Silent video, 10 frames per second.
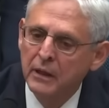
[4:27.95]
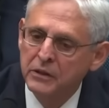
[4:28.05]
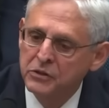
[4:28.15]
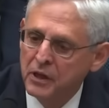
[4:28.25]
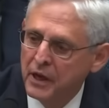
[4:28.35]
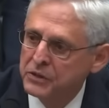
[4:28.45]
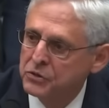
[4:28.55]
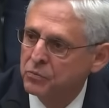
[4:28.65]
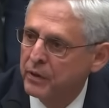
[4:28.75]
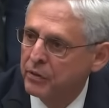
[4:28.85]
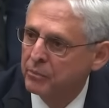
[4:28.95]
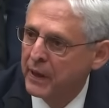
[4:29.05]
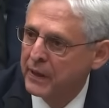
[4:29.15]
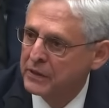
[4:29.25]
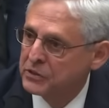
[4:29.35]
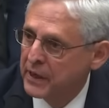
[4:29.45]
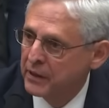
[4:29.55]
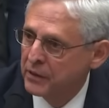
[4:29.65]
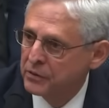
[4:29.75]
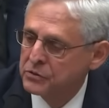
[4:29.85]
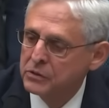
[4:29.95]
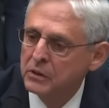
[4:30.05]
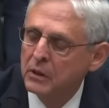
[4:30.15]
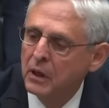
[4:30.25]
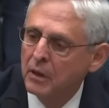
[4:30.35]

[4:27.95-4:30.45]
I discussed with many senators